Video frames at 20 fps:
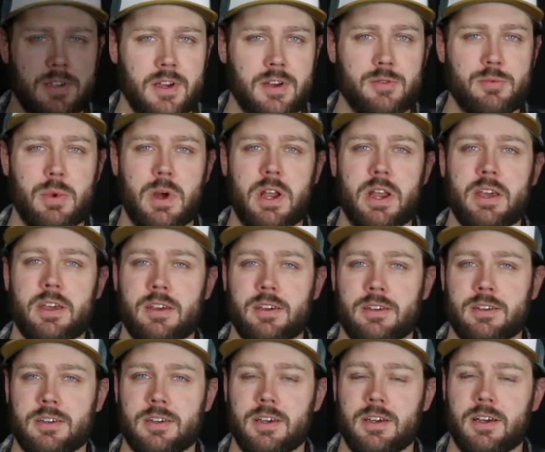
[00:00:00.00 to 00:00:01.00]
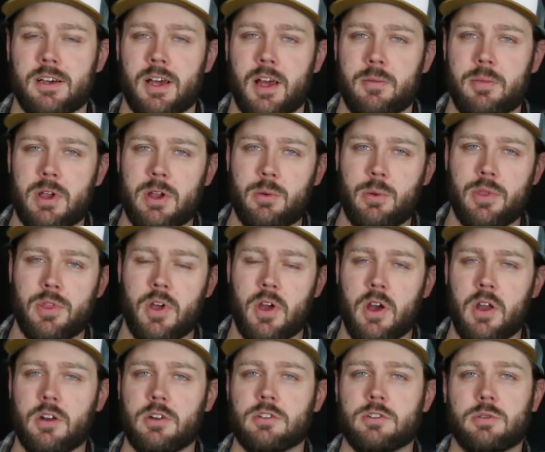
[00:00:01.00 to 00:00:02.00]
Hey everybody, I'm here with the
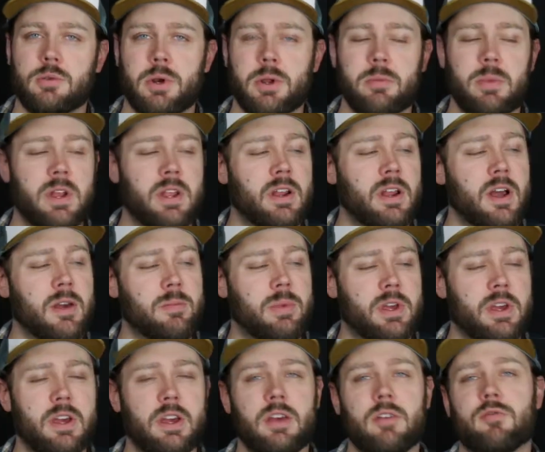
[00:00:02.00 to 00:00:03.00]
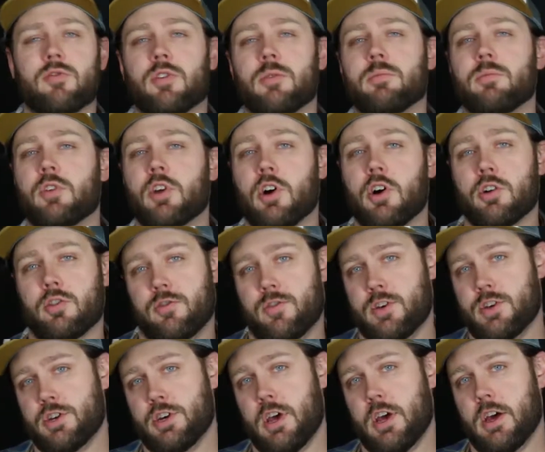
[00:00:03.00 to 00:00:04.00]
120 Minute IPA from
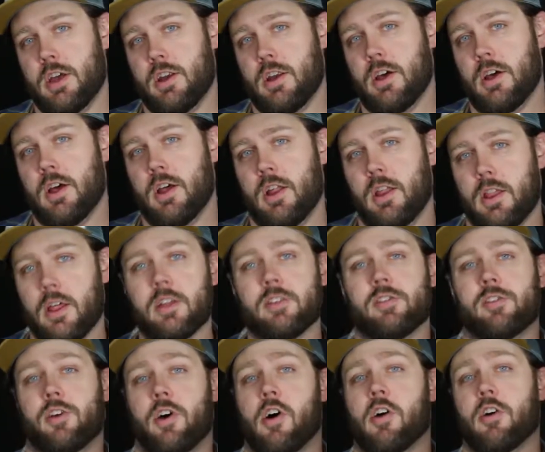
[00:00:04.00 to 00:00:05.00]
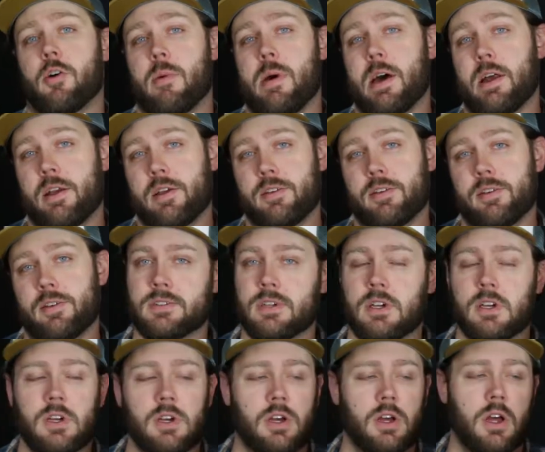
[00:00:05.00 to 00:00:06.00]
Dogfish Head. Let's talk about it.
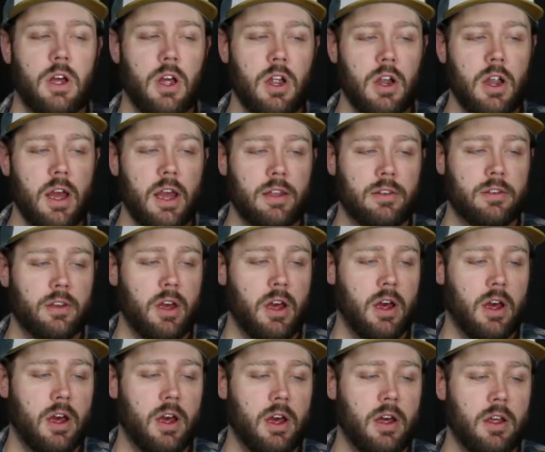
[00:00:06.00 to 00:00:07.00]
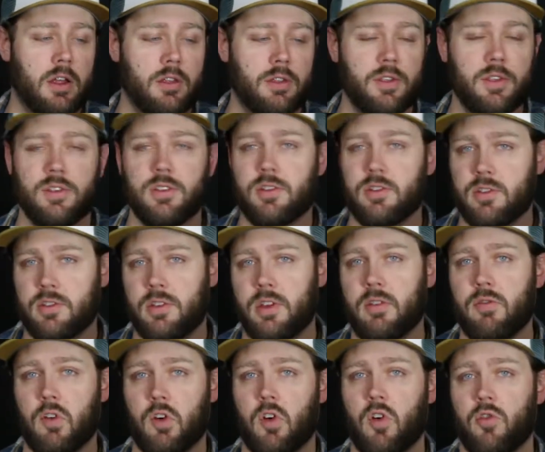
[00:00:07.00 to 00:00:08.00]
Alright, this is
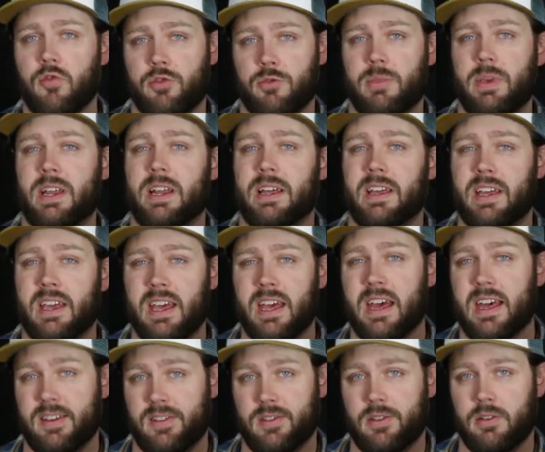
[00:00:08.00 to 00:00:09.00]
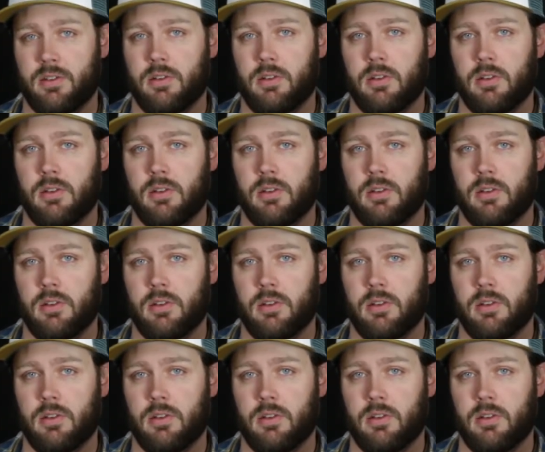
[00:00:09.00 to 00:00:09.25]
difficult for me to get